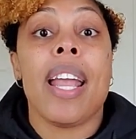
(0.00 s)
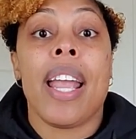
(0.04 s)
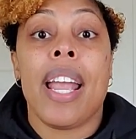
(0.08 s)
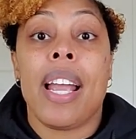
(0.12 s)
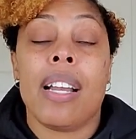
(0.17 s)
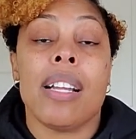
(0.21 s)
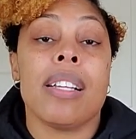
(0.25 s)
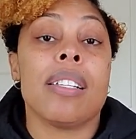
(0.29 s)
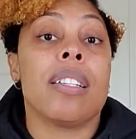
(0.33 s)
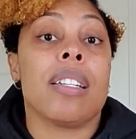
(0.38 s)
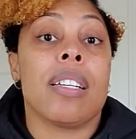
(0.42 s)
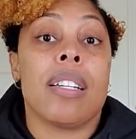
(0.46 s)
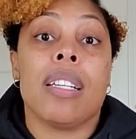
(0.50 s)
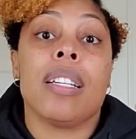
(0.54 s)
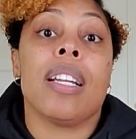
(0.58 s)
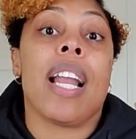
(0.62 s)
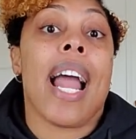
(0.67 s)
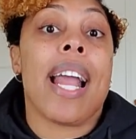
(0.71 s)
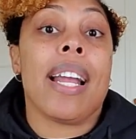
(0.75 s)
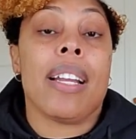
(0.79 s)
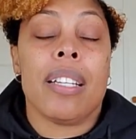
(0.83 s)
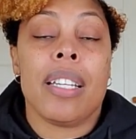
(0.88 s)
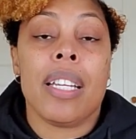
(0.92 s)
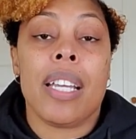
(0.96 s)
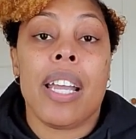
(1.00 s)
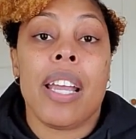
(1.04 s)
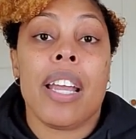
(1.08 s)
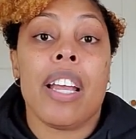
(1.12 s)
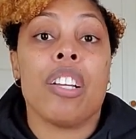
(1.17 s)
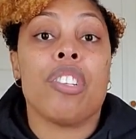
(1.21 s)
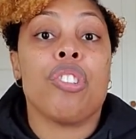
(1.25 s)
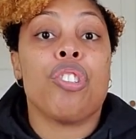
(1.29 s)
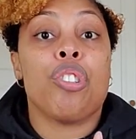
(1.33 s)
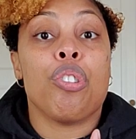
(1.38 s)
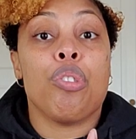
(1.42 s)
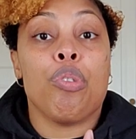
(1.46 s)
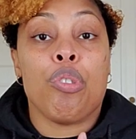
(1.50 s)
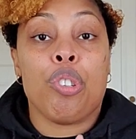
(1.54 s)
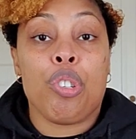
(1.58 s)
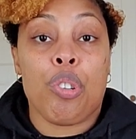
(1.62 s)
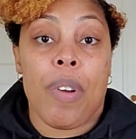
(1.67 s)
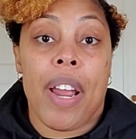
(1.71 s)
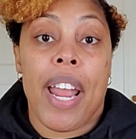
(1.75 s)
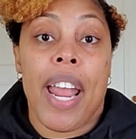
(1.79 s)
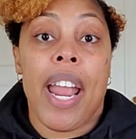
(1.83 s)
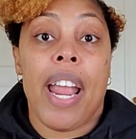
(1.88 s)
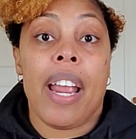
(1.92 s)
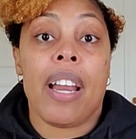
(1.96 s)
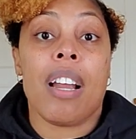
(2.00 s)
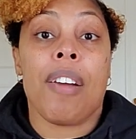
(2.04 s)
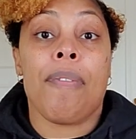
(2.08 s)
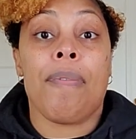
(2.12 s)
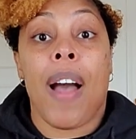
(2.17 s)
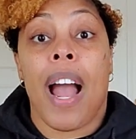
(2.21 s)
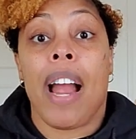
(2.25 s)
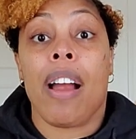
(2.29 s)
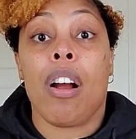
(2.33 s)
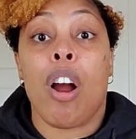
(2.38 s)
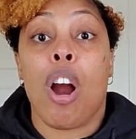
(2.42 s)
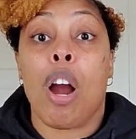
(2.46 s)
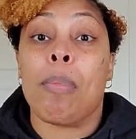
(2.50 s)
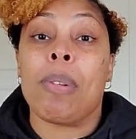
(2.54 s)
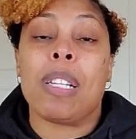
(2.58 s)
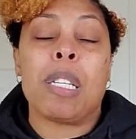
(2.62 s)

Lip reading: it is a good idea to trade a firearm,